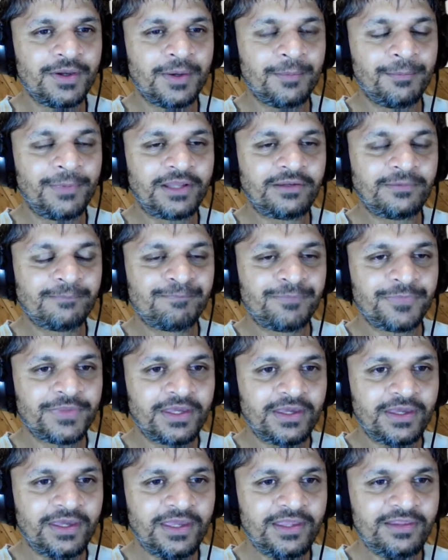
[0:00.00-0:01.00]
But
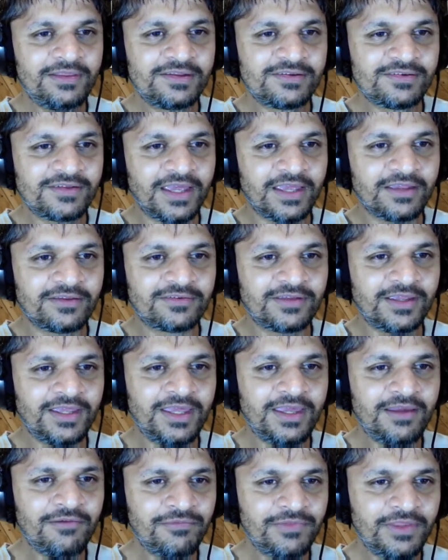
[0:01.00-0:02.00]
in this case,
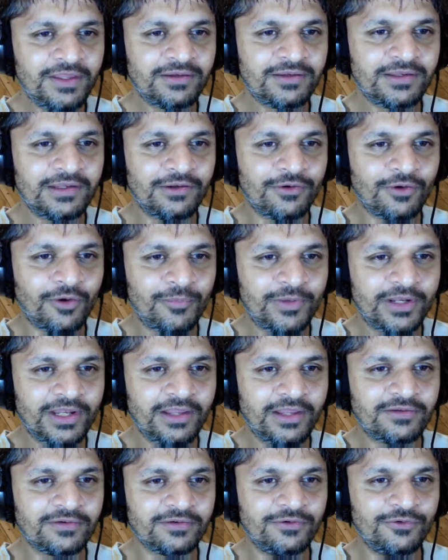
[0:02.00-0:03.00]
if the
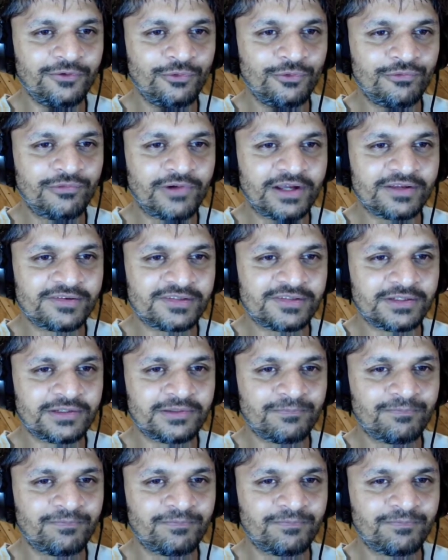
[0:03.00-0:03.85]
denominator grew faster,